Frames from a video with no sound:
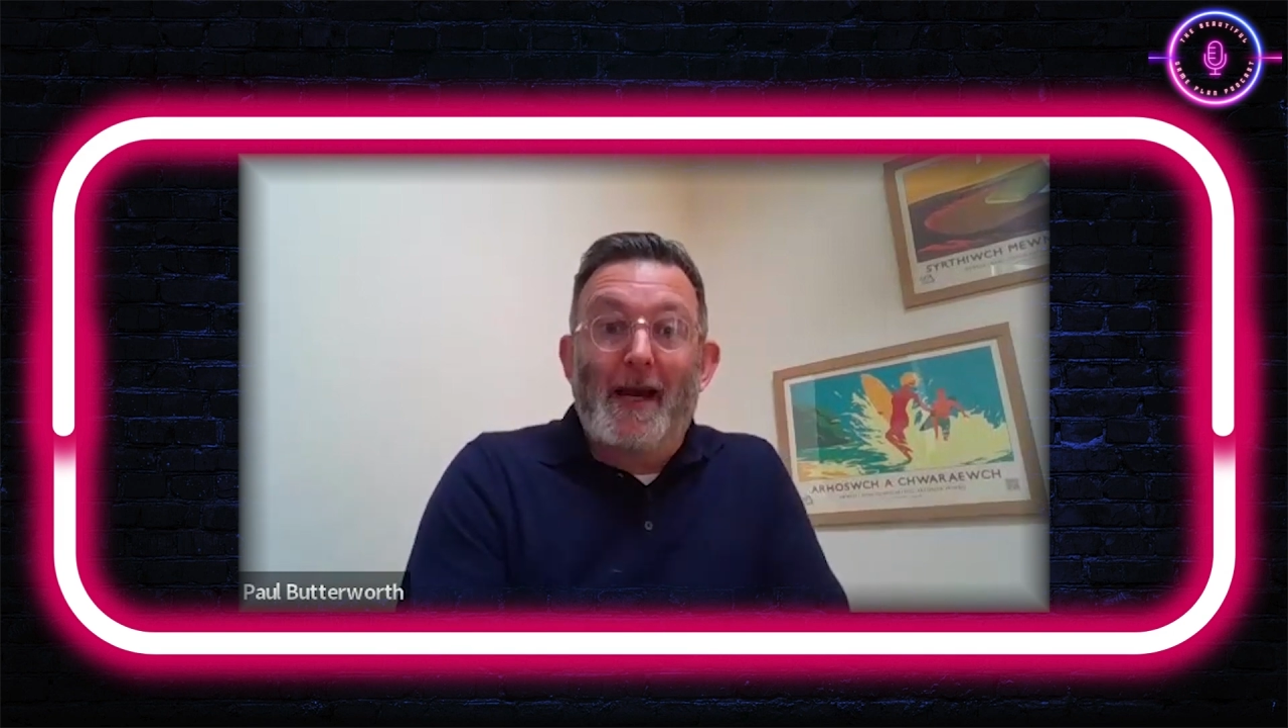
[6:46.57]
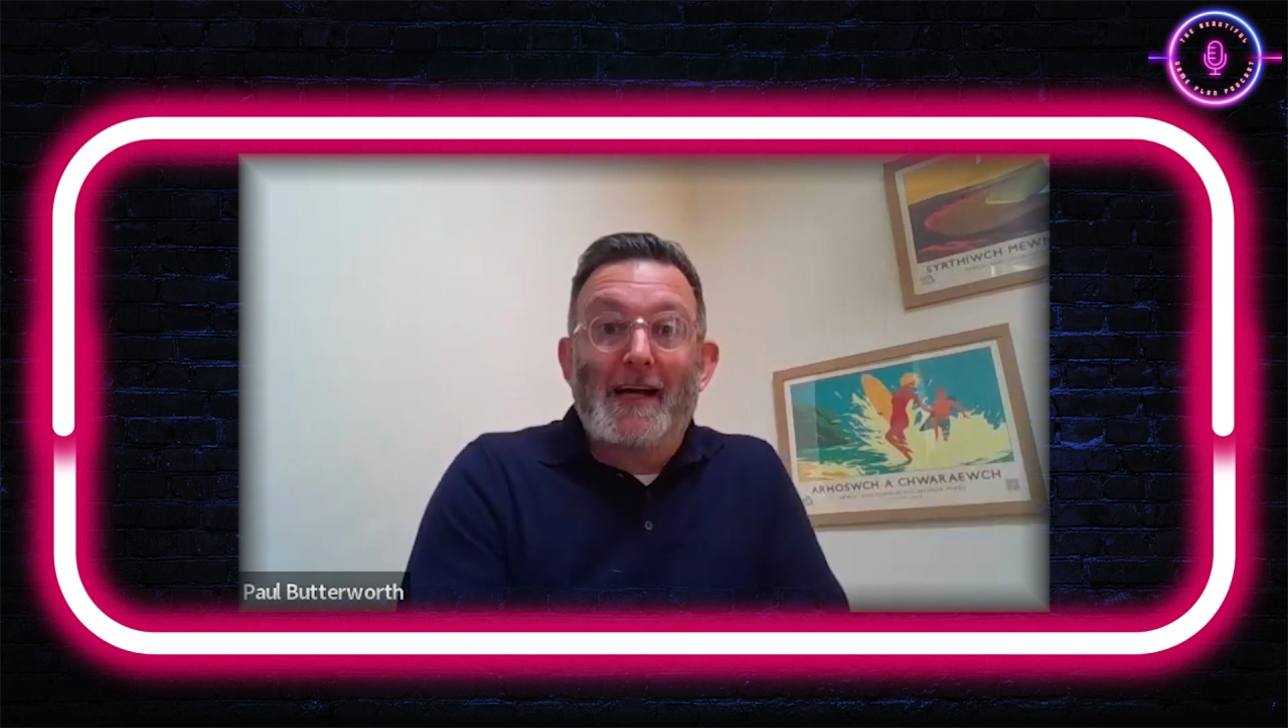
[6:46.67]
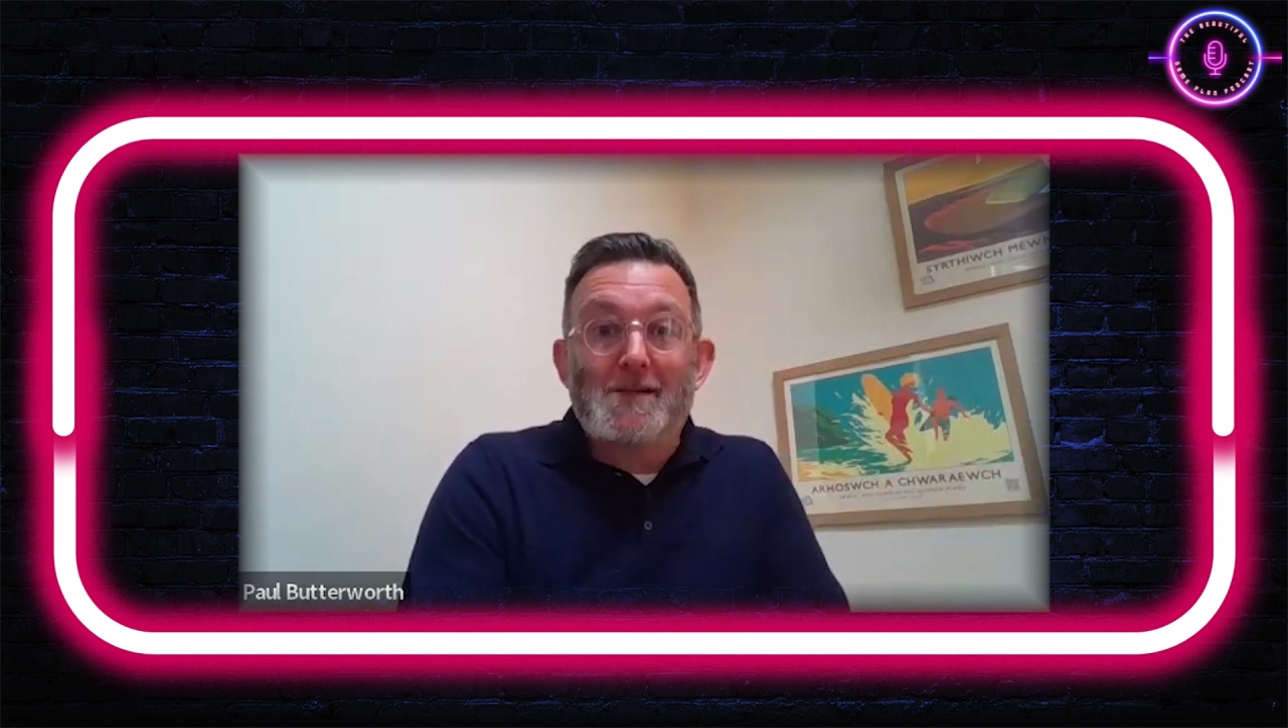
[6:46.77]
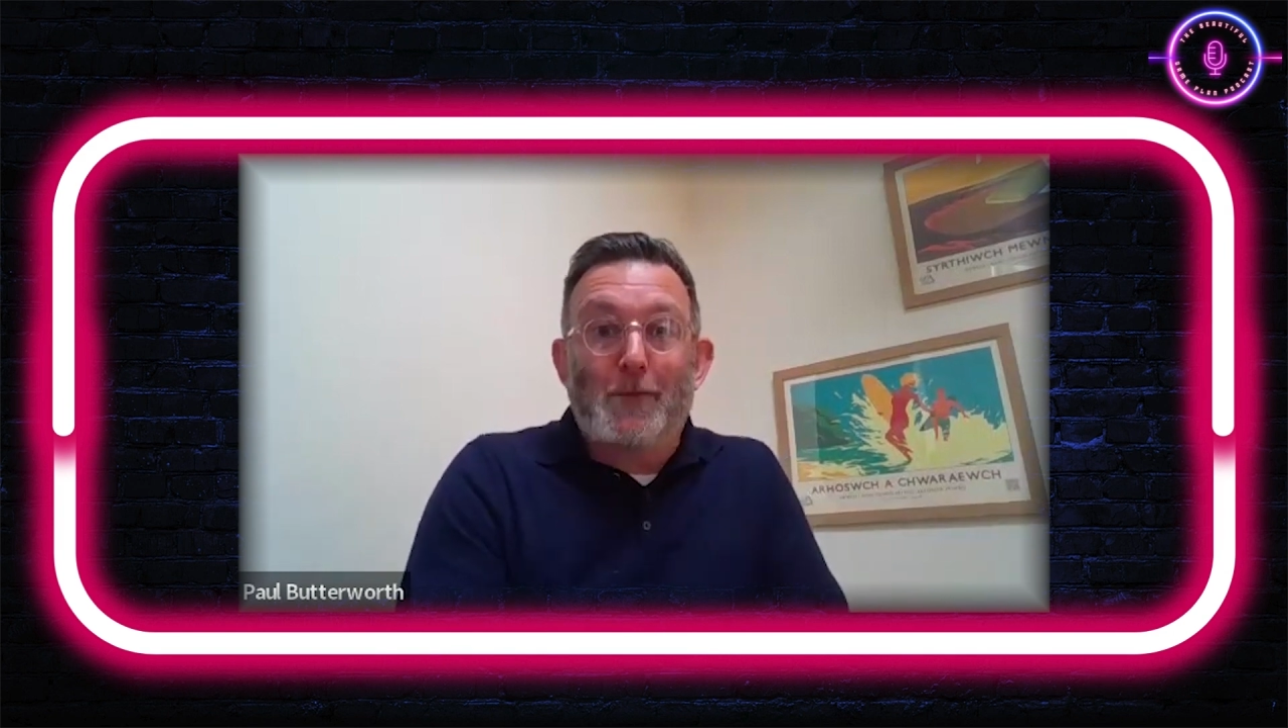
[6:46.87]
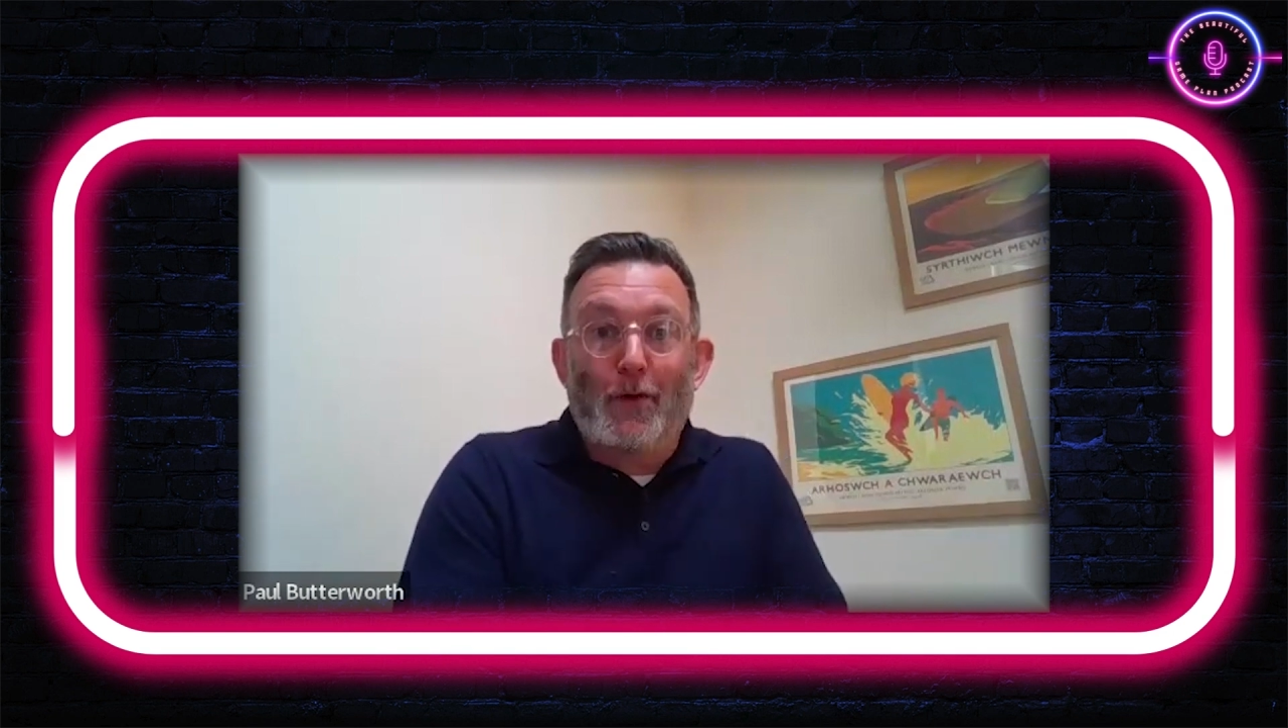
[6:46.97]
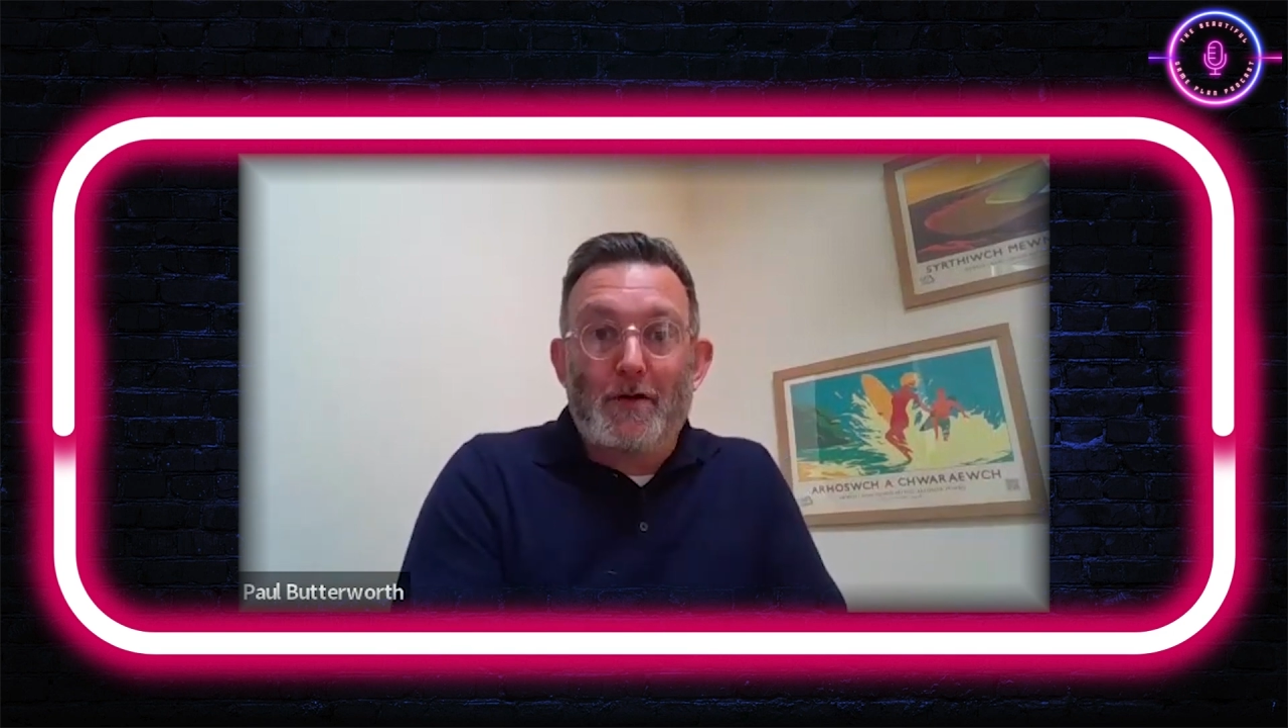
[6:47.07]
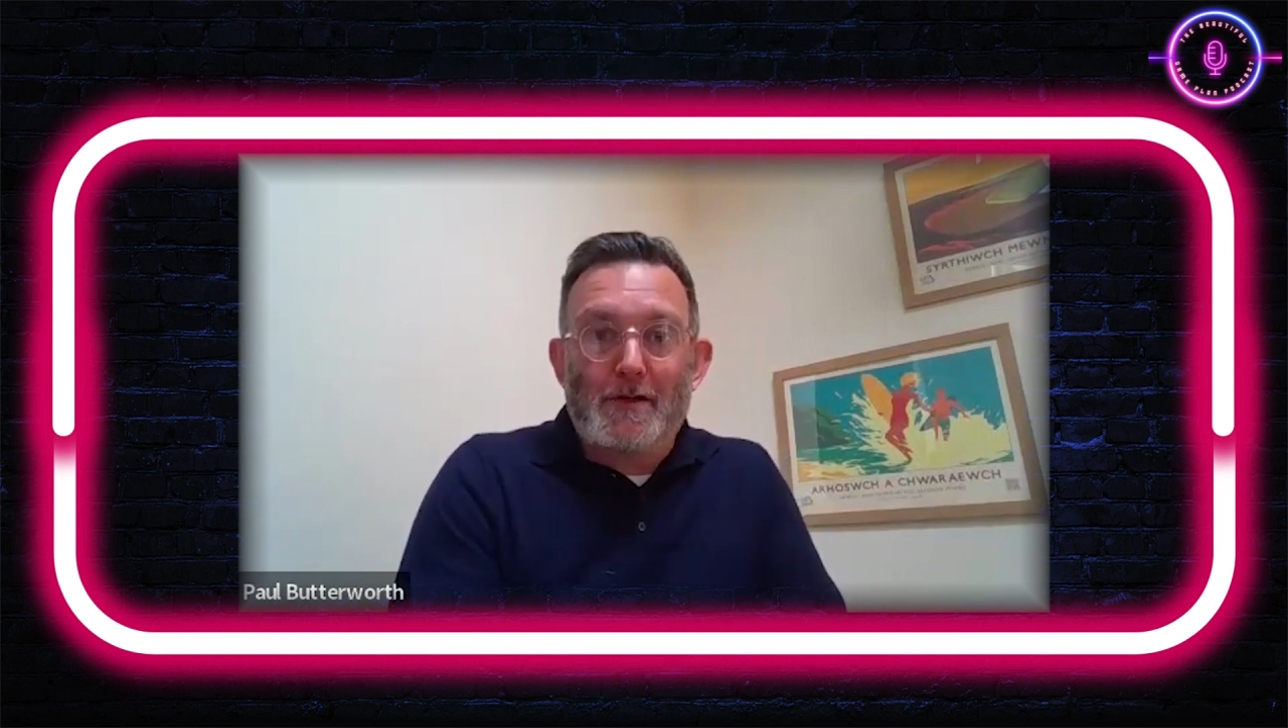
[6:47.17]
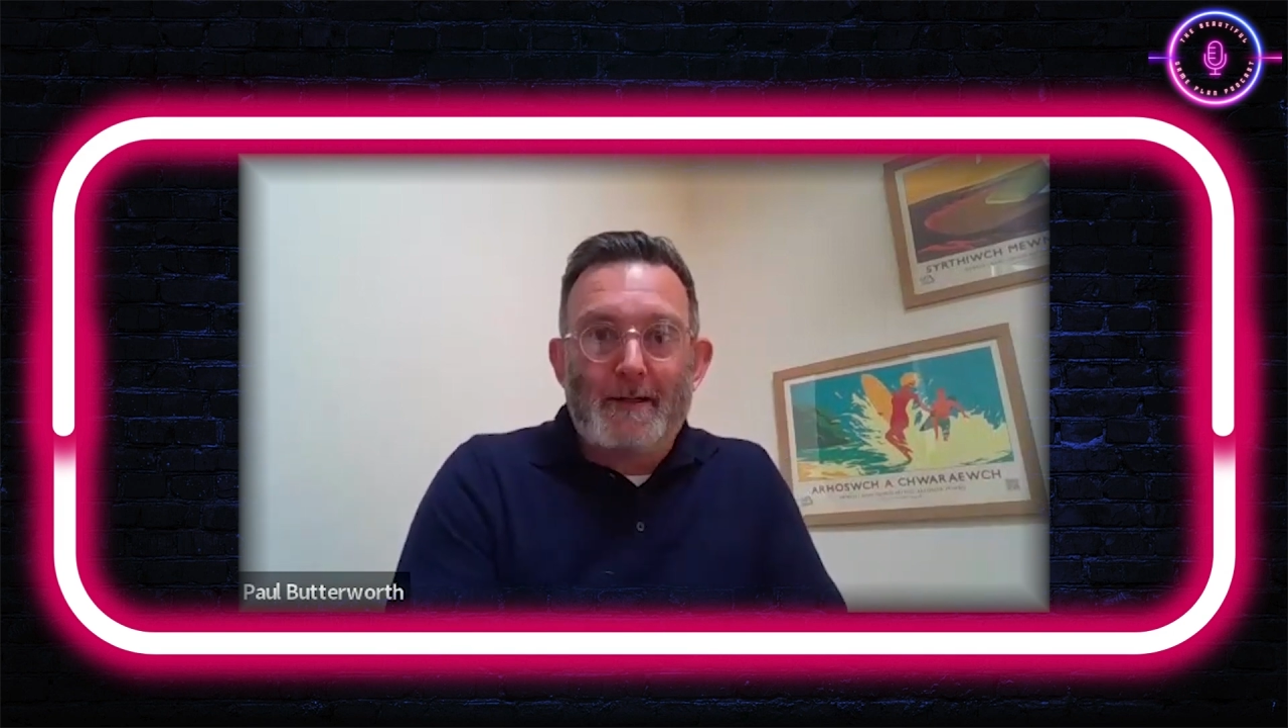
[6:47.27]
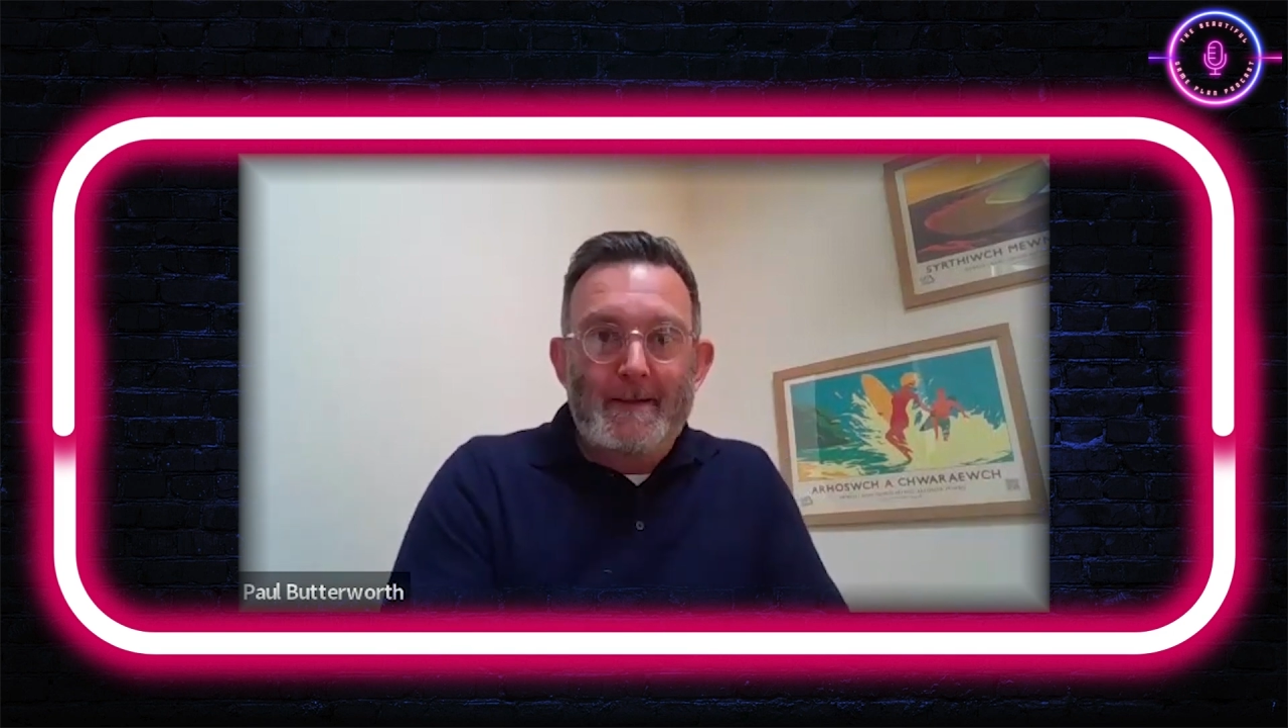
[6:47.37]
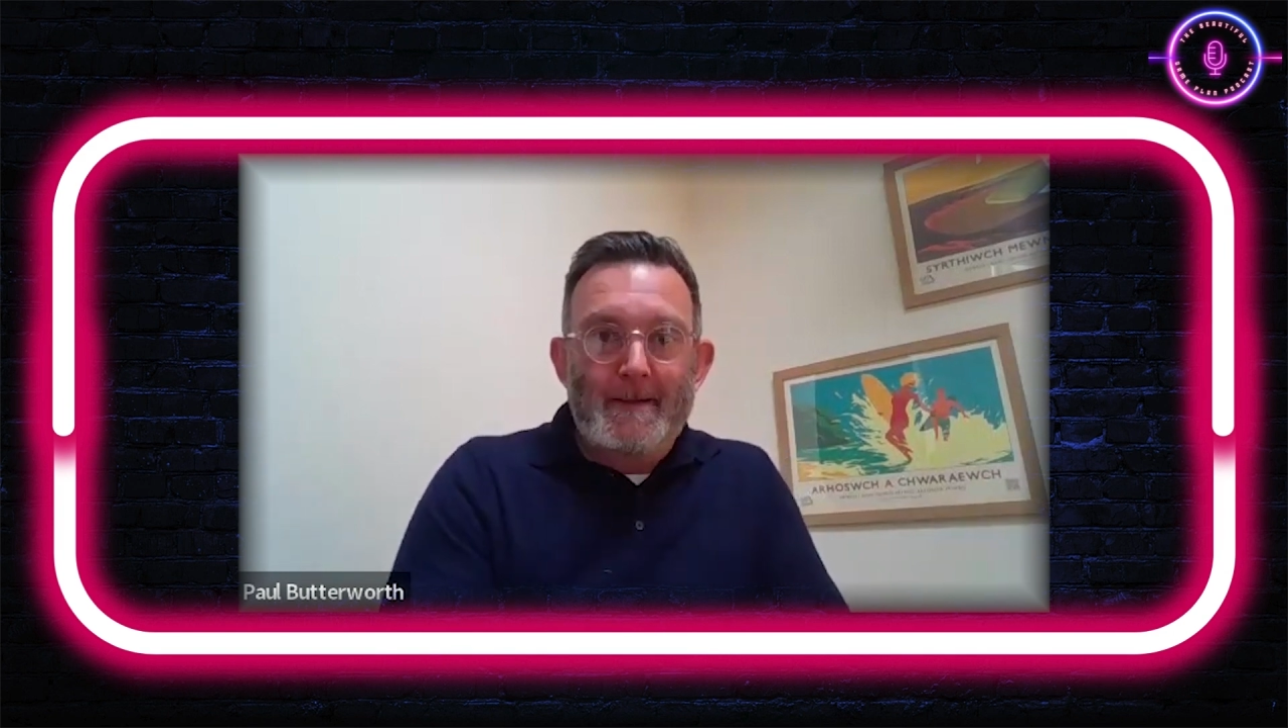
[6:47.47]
expert,